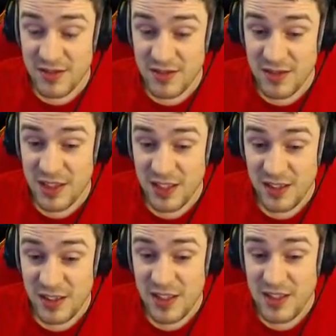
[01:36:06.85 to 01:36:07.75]
thing.
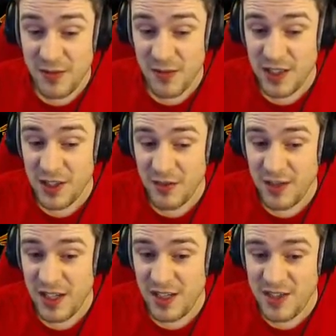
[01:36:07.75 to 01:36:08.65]
Yeah, definitely kind of
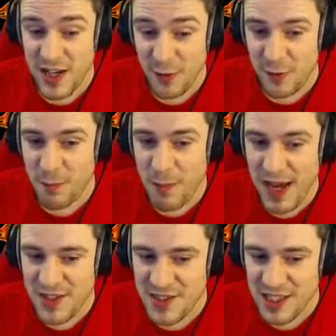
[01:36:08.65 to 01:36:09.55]
a
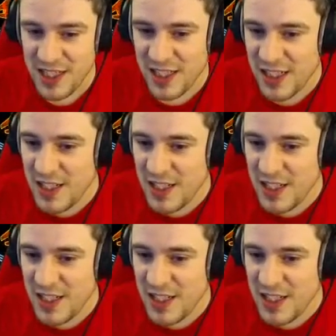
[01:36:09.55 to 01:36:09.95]
self-balancing